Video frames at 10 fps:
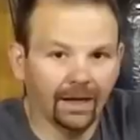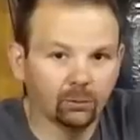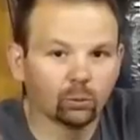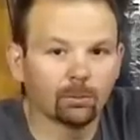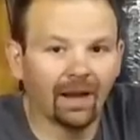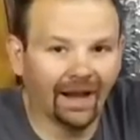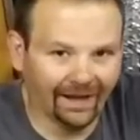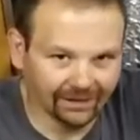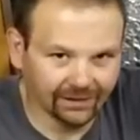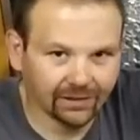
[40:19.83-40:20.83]
And we're
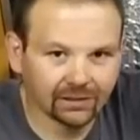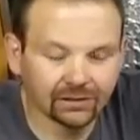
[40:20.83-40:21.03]
back.